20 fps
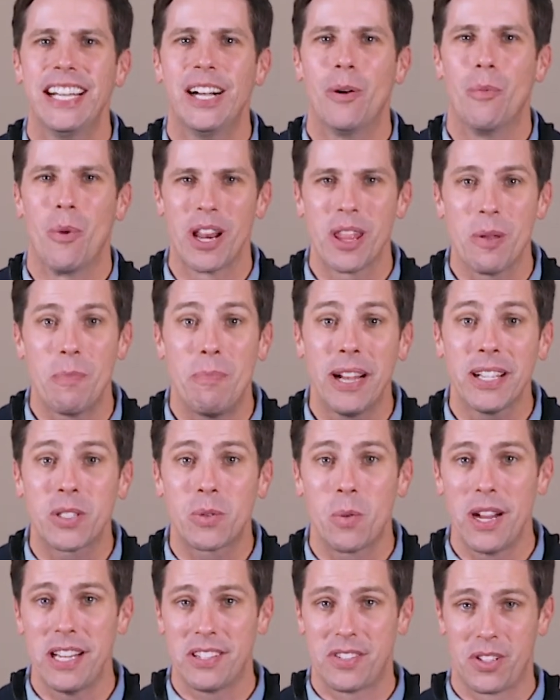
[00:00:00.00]
One of the
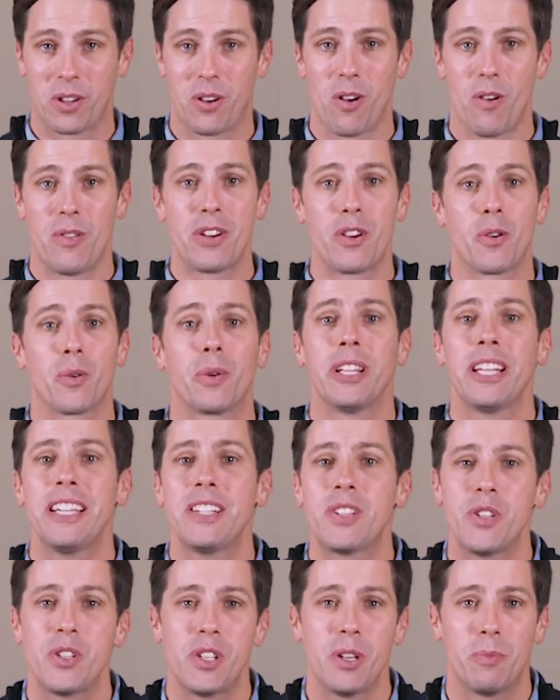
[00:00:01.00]
best ways to grow in your
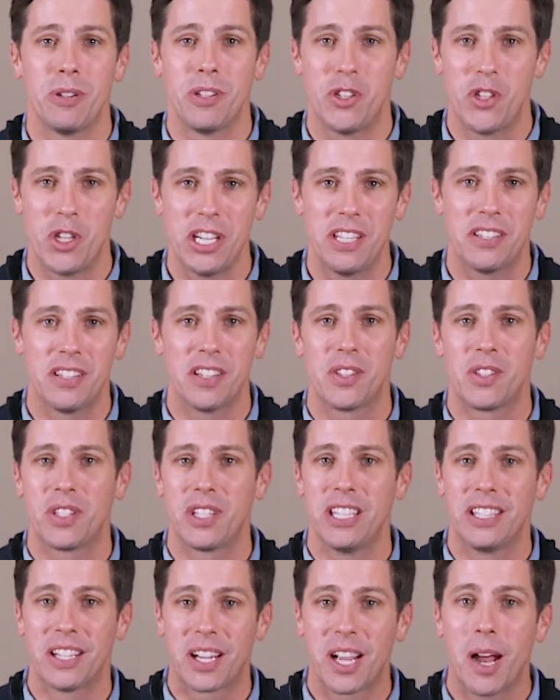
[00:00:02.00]
relationship with Jesus
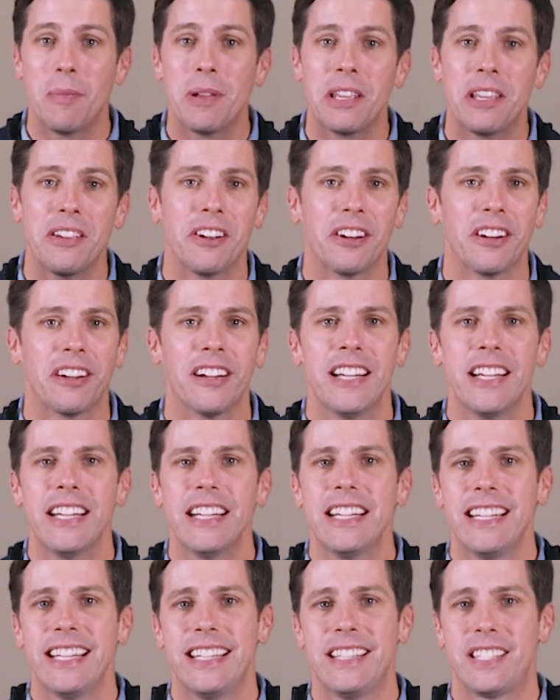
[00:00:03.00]
in the coming year
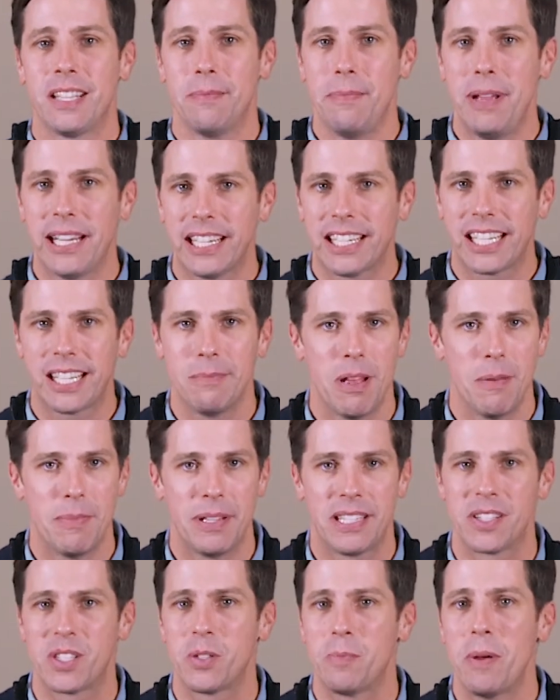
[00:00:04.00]
is to make a
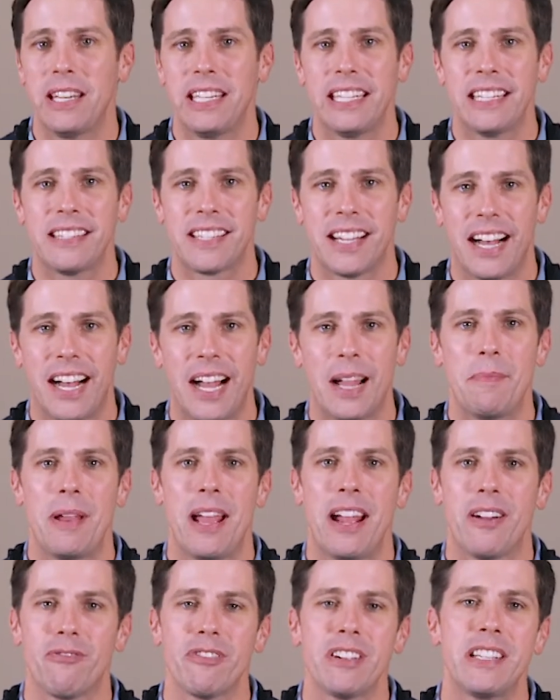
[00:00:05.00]
commitment to spending time
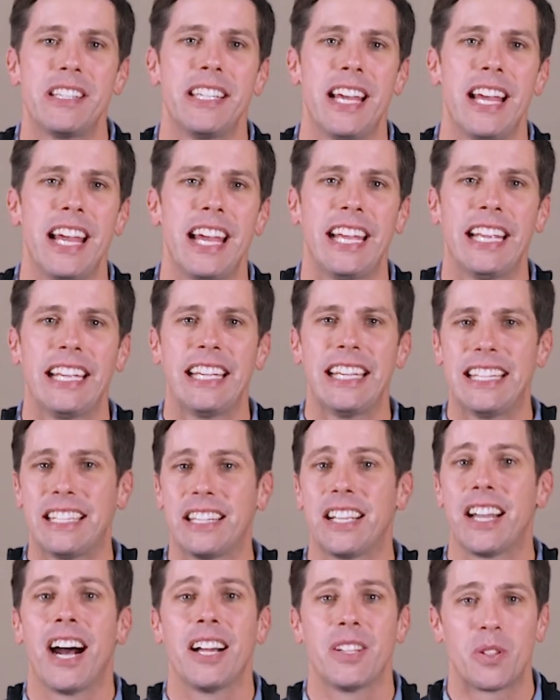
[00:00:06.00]
every day
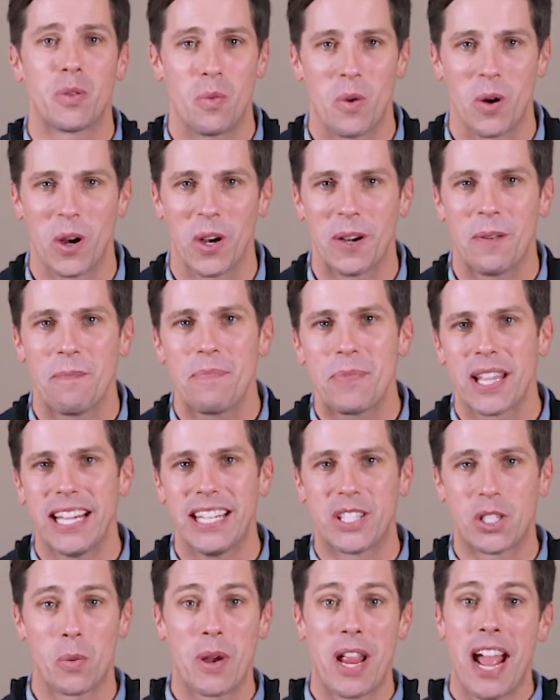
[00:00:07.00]
in God's Word.
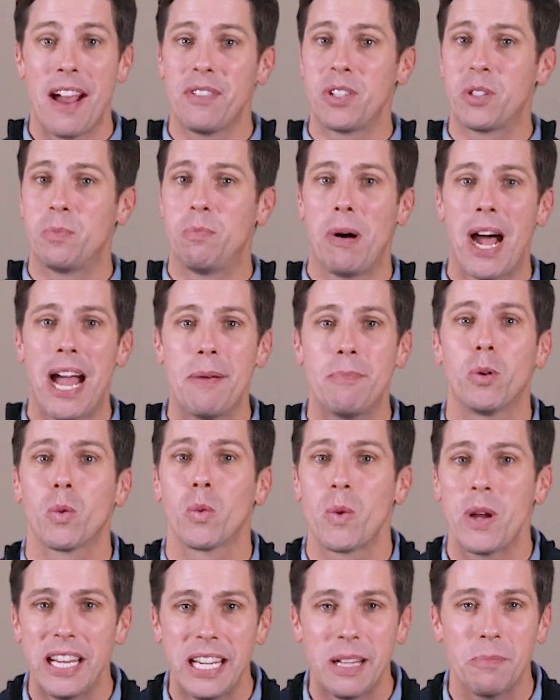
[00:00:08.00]
And so we have this Bible
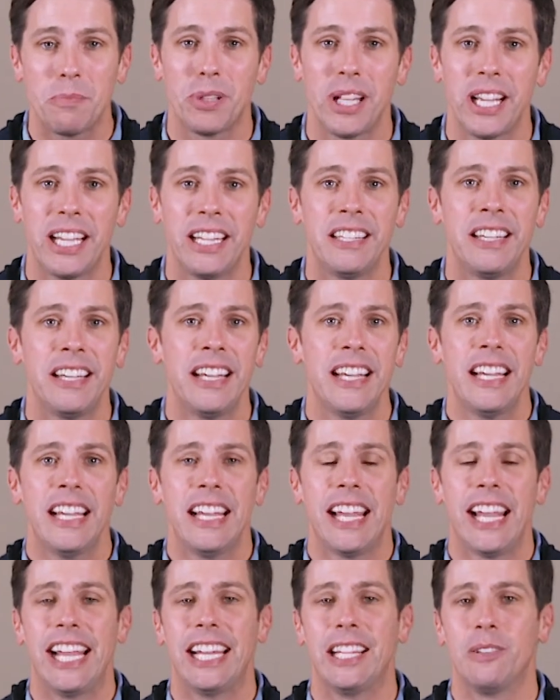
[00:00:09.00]
reading plan,
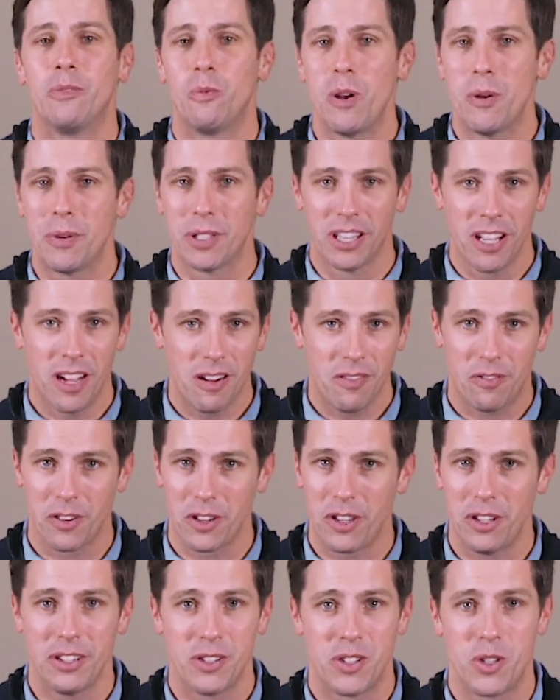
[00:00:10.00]
and we would love for
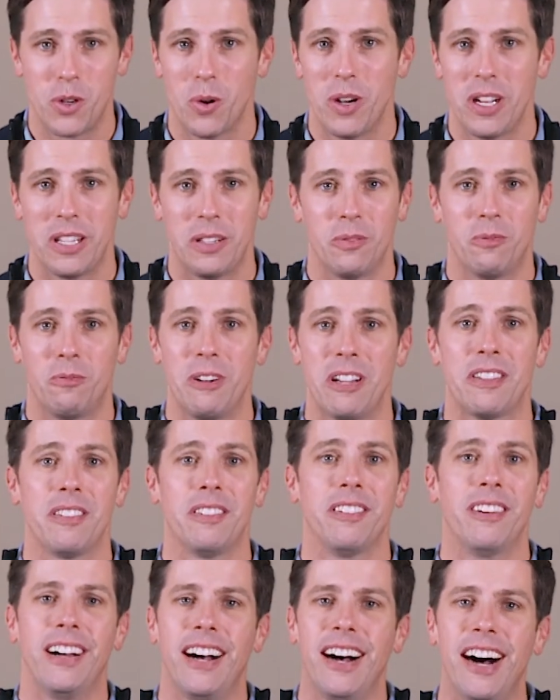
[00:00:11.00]
you to join
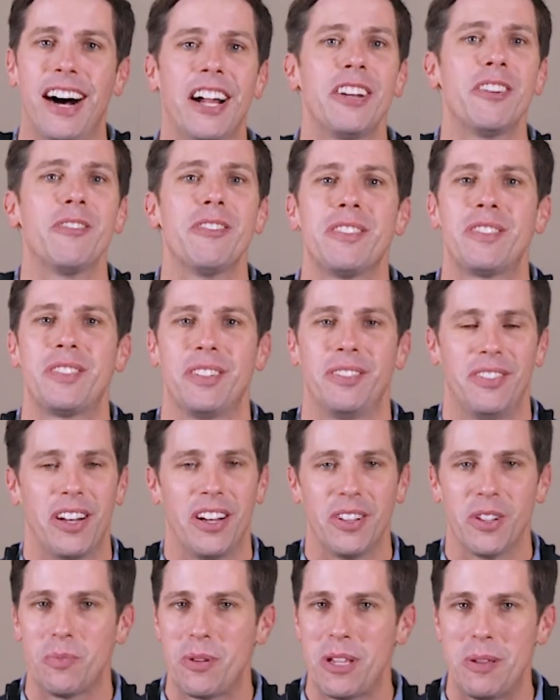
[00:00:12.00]
with hundreds of
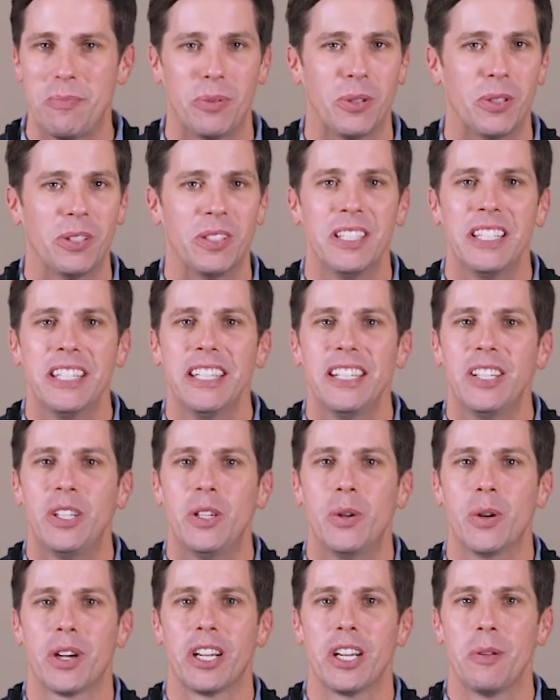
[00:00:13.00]
other people
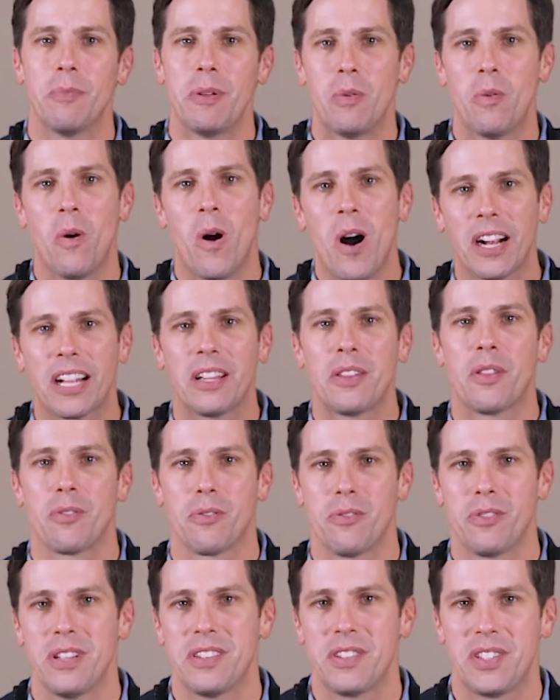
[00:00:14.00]
who are going to be walking
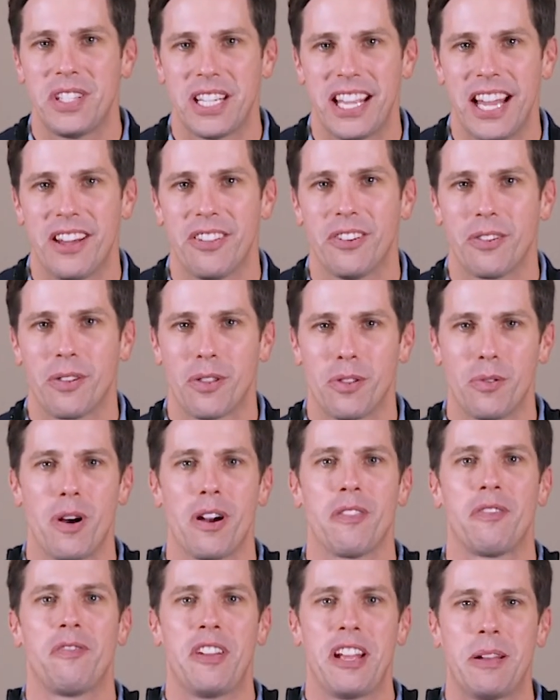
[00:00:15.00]
through this together through
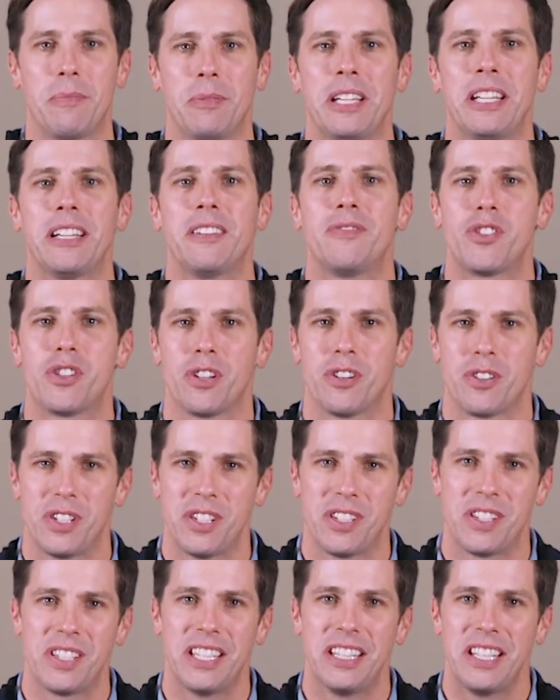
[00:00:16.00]
our family of
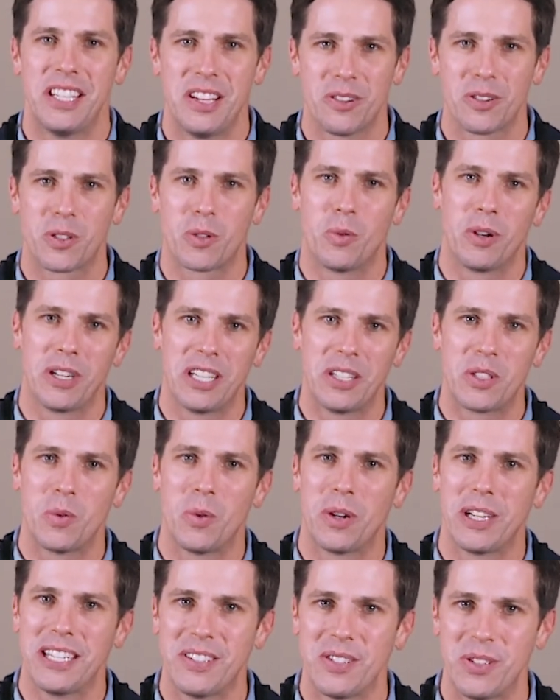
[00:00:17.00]
churches in the year
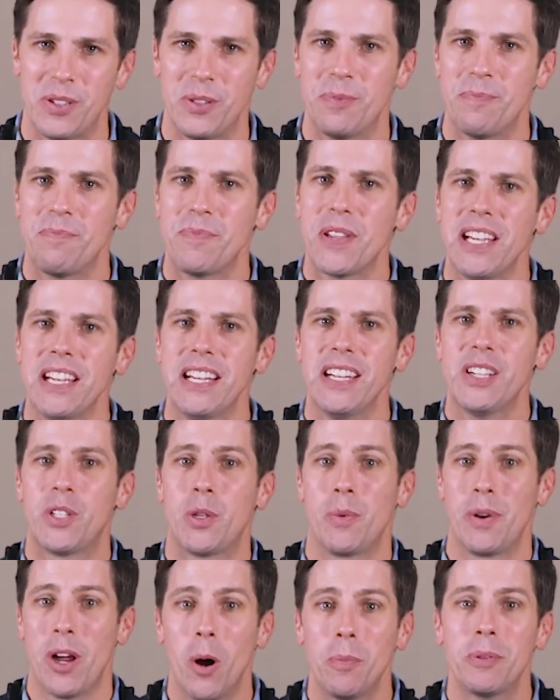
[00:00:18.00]
2022.
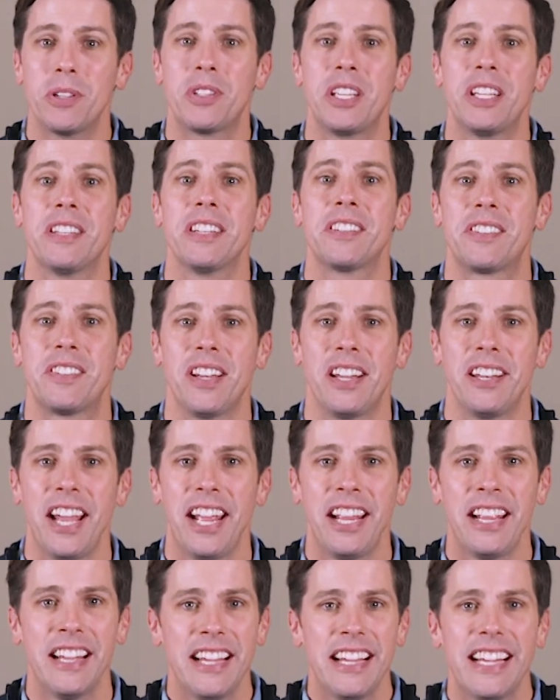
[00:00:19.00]
So we hope to see you this
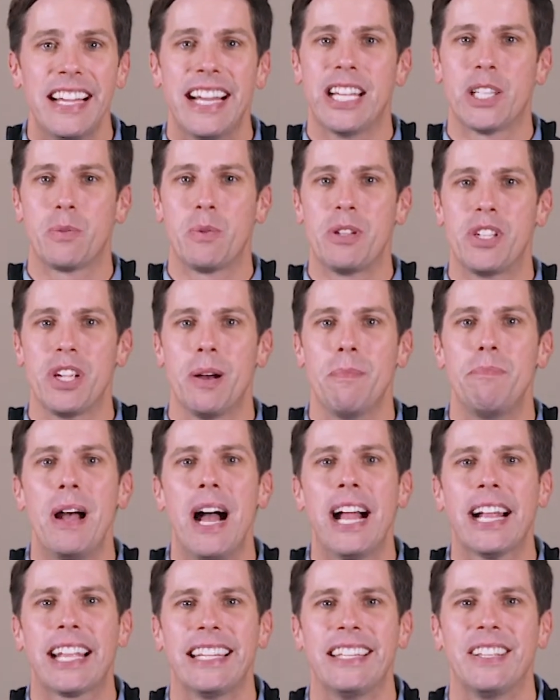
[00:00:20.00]
Sunday as we jump
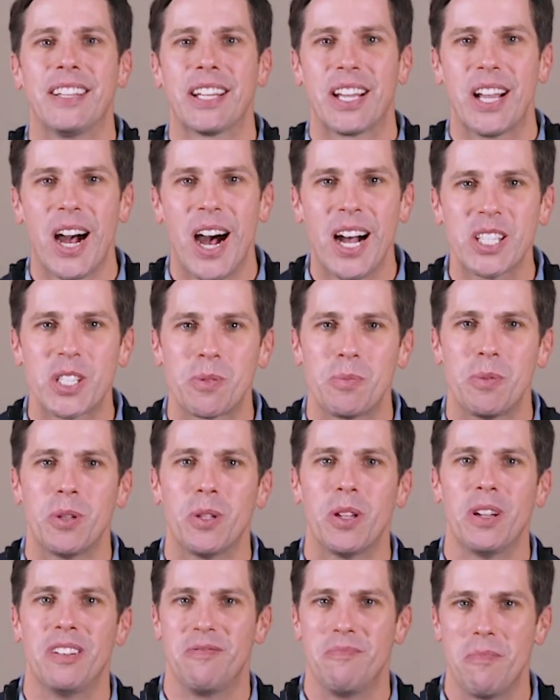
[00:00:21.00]
back into the
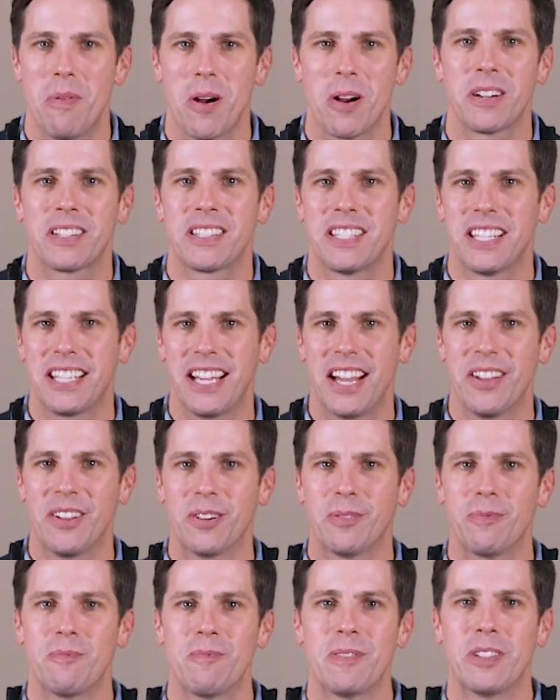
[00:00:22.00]
Gospel of Mark
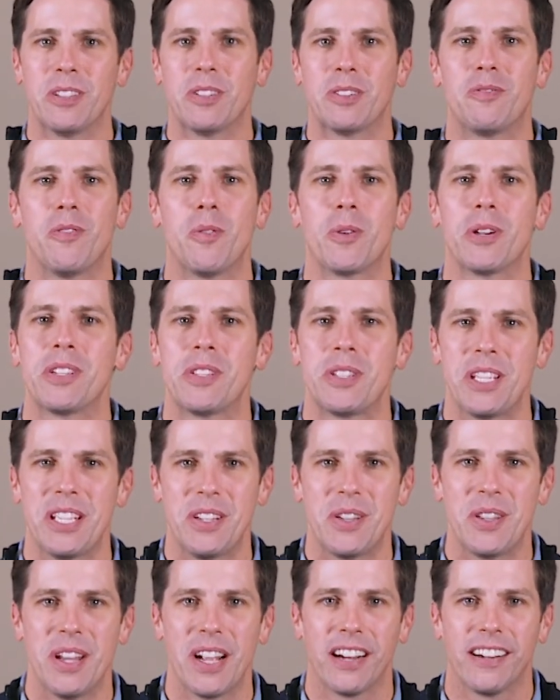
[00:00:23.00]
together. We look forward to seeing
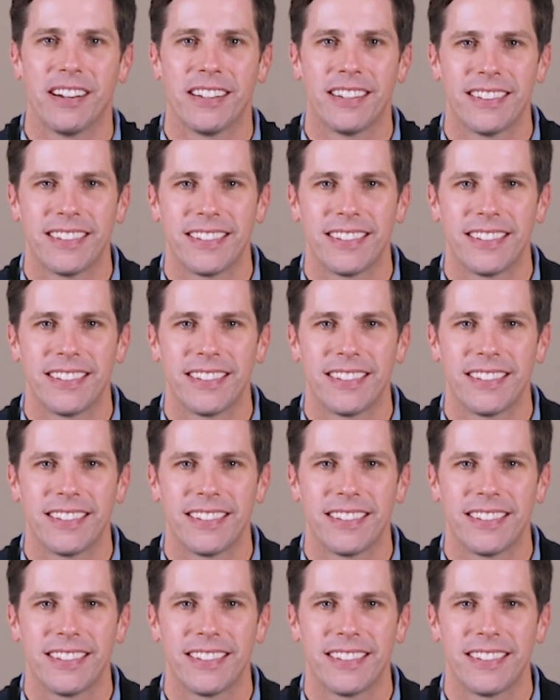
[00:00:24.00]
you there.